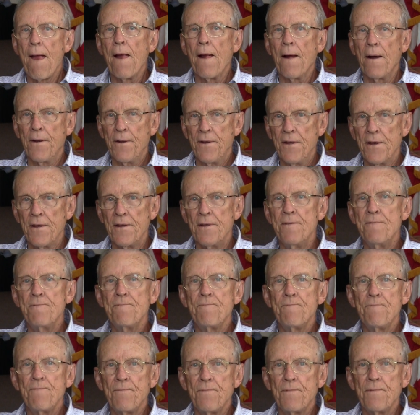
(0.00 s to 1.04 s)
I did.
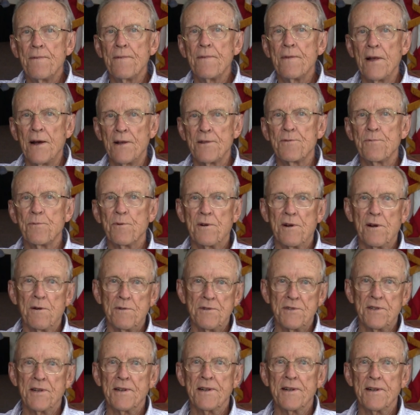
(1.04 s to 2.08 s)
That's where I
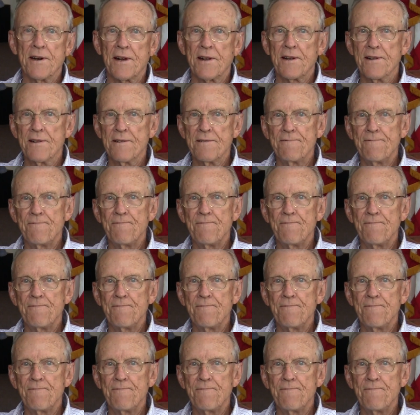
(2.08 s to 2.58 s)
was inducted.